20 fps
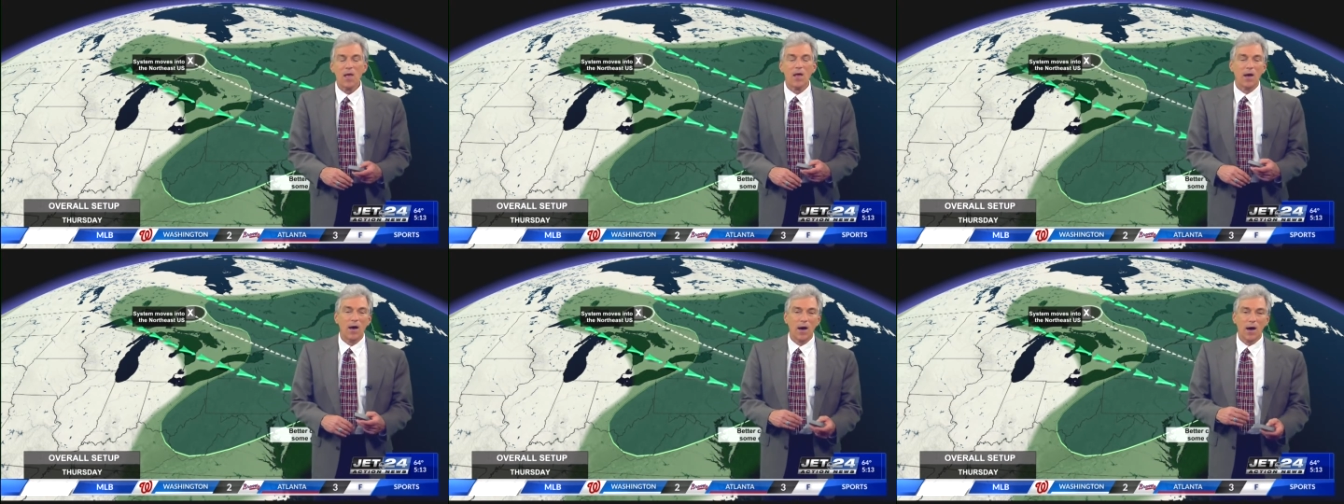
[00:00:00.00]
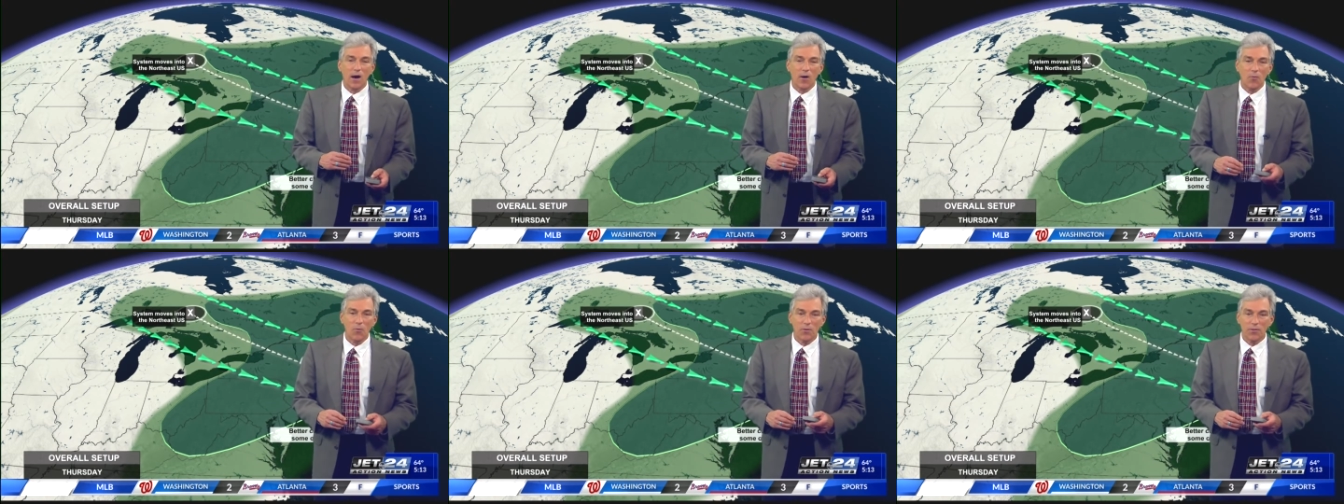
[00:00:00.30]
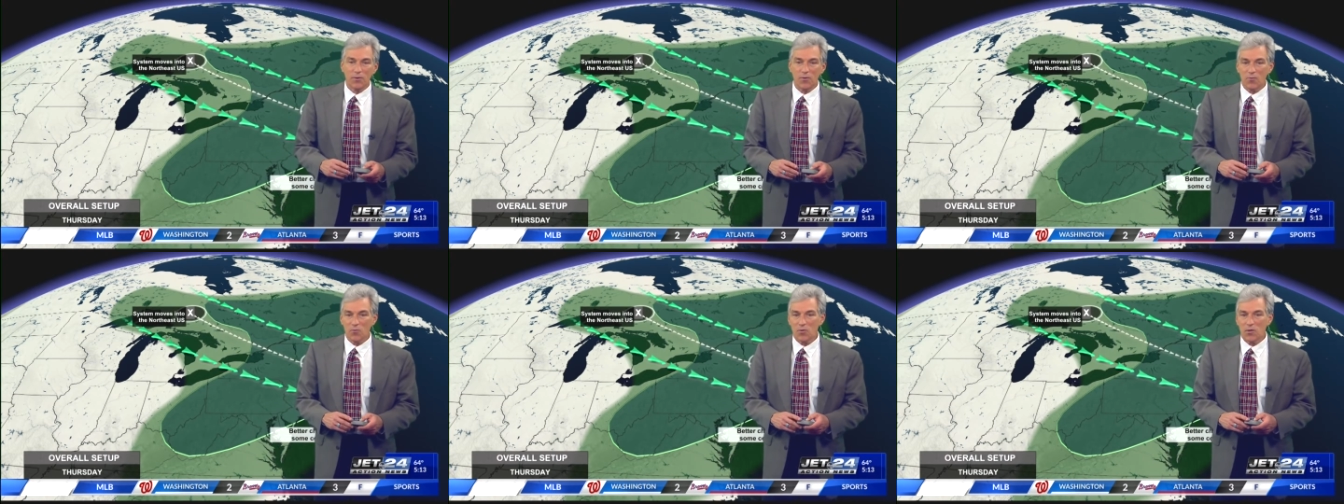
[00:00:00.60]
uh, with
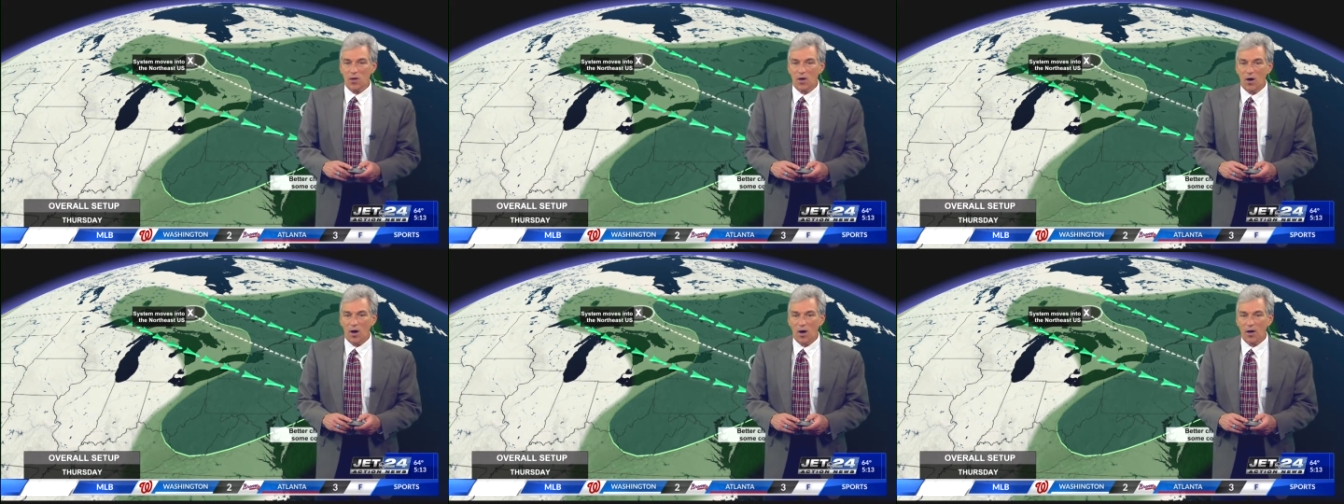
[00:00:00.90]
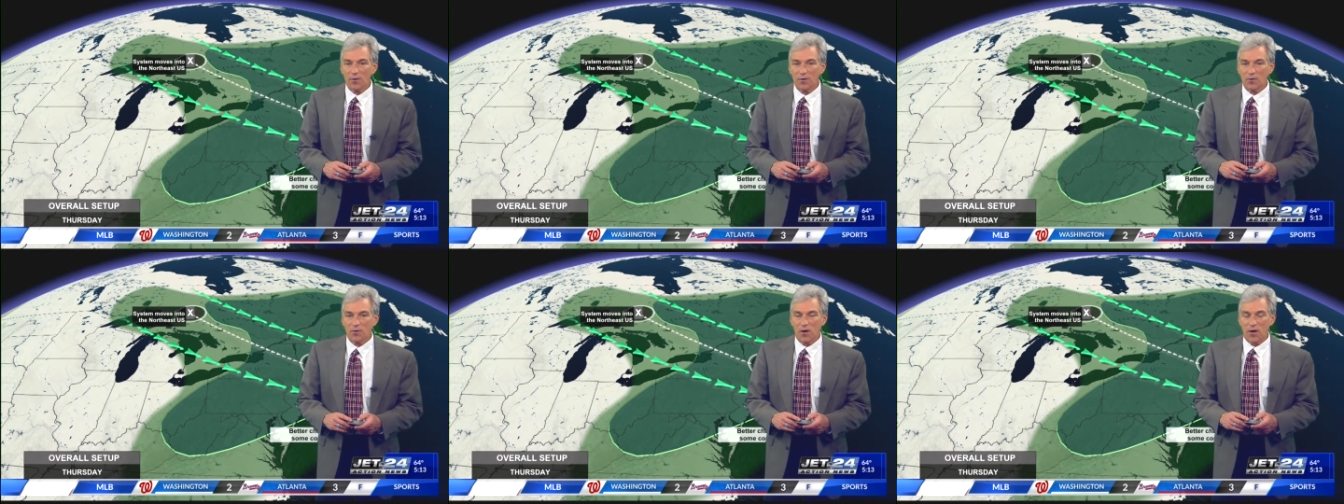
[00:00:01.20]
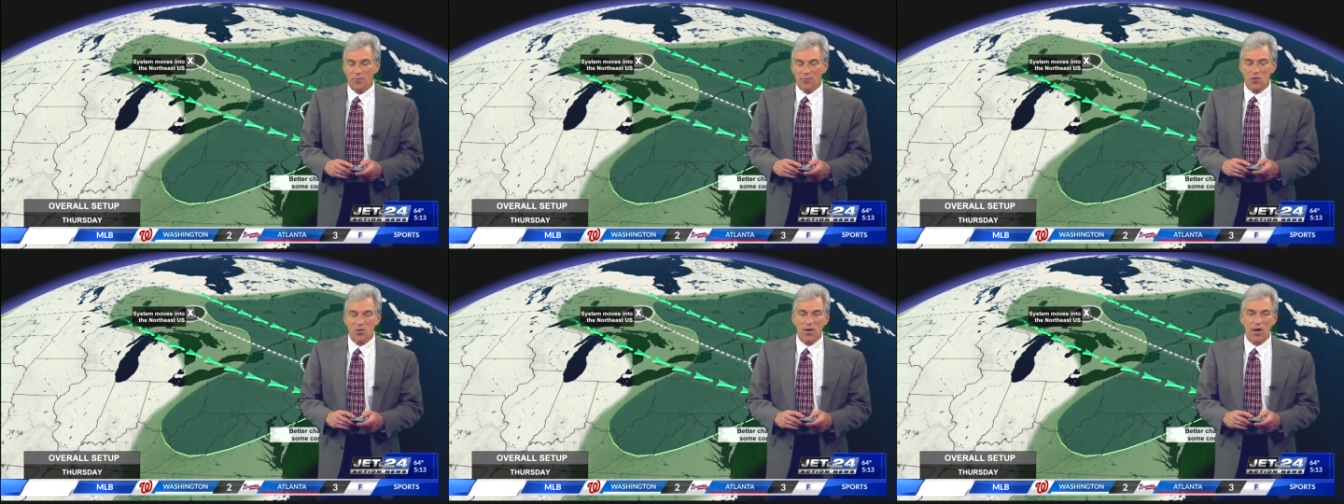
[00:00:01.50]
those uh, on and
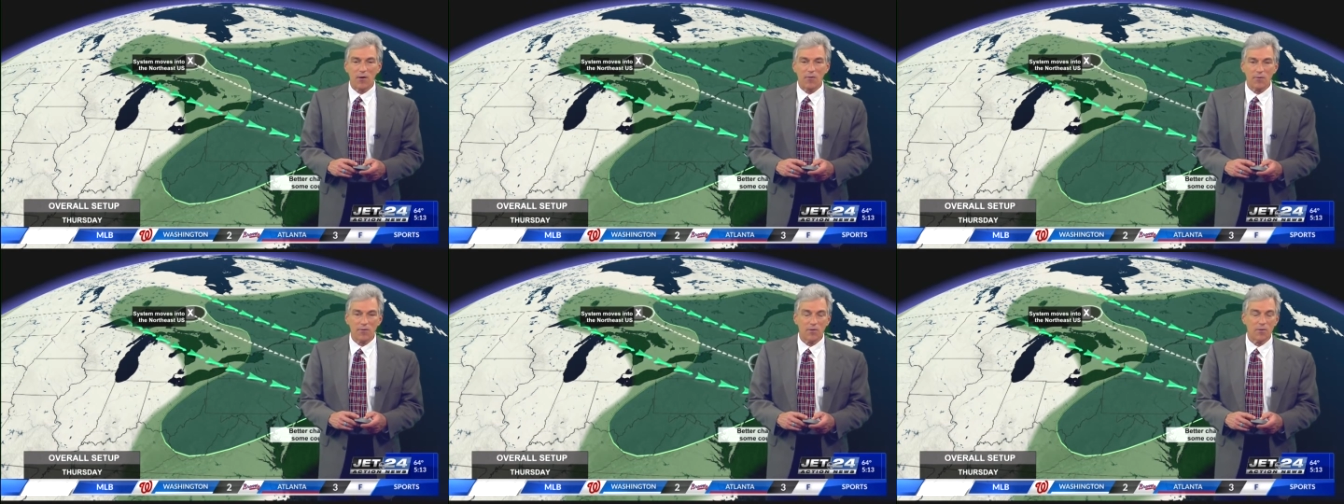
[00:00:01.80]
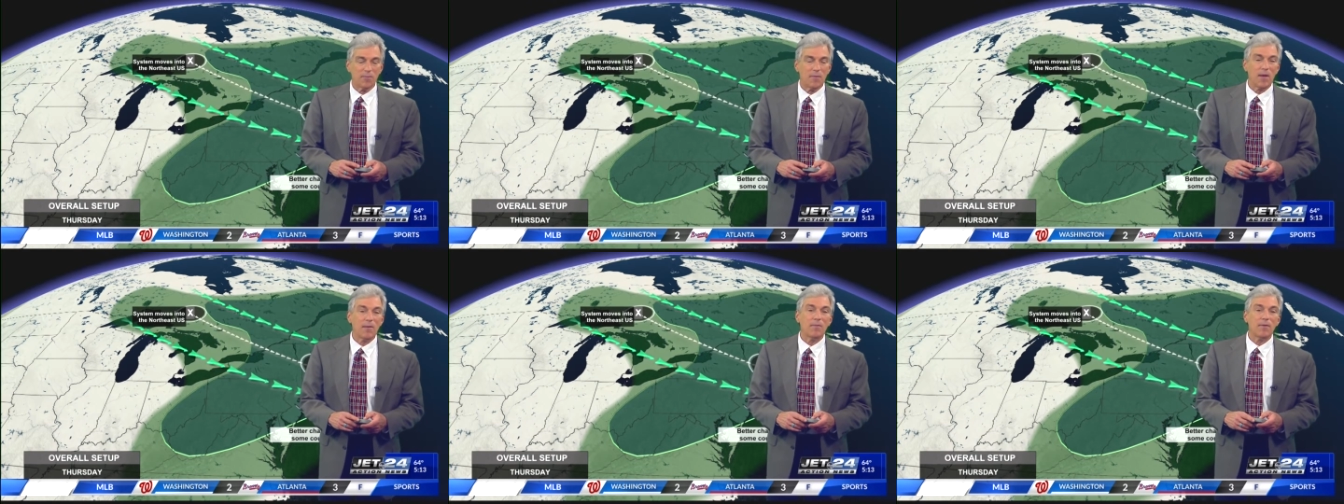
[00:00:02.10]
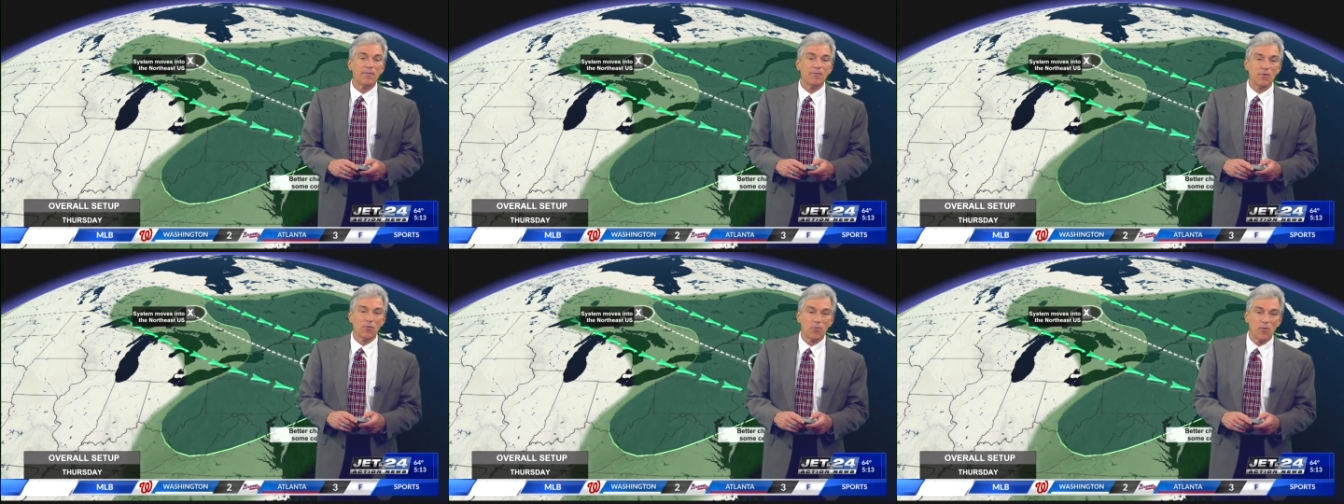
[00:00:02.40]
off showers, and maybe
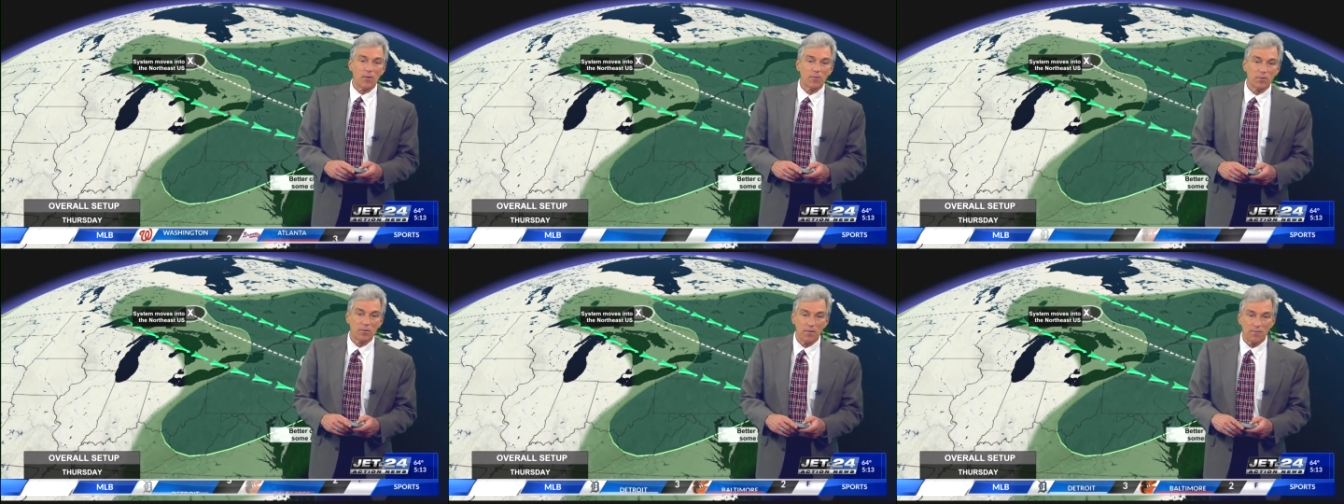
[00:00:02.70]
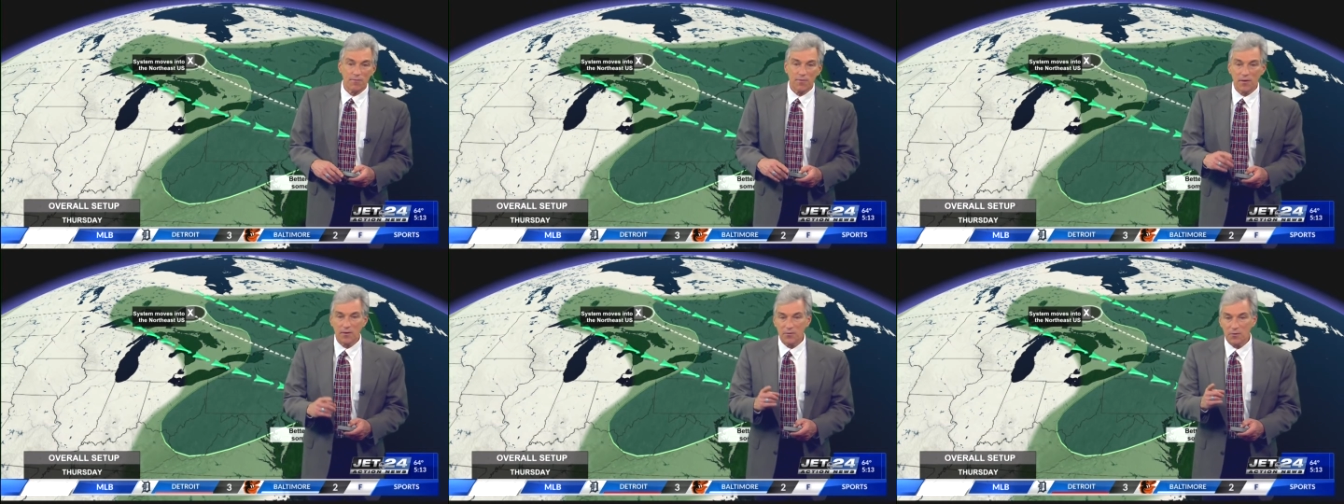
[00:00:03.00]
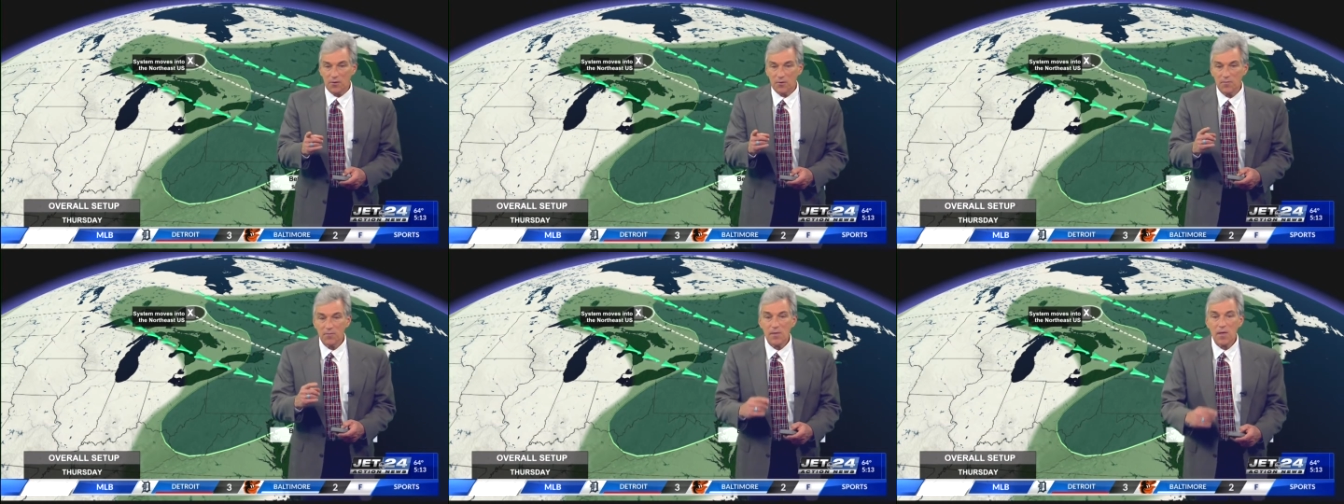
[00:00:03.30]
even a rumble of
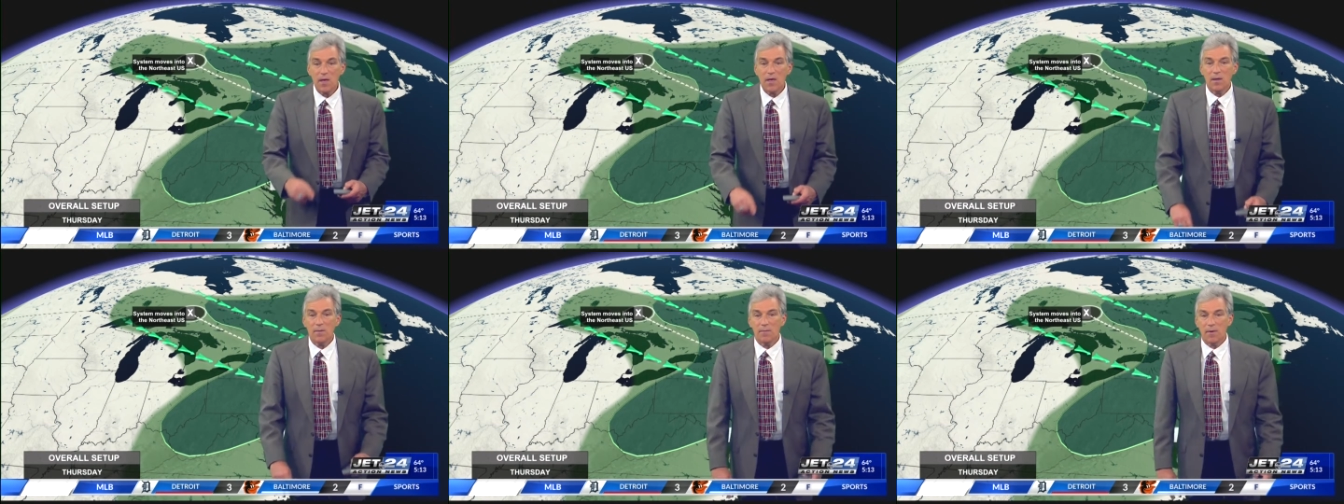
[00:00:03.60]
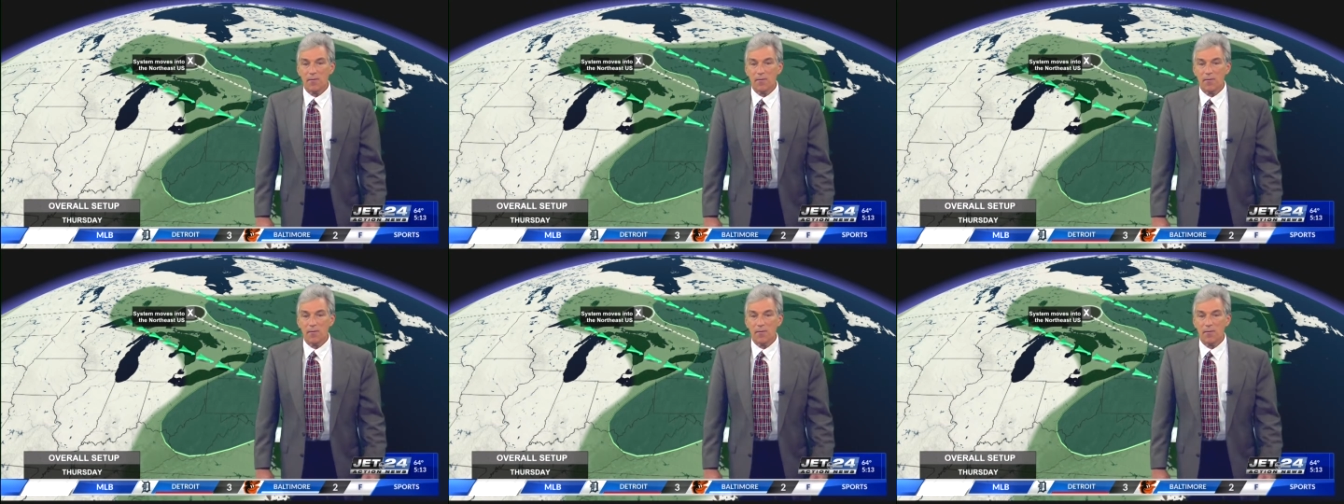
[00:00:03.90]
thunder. You may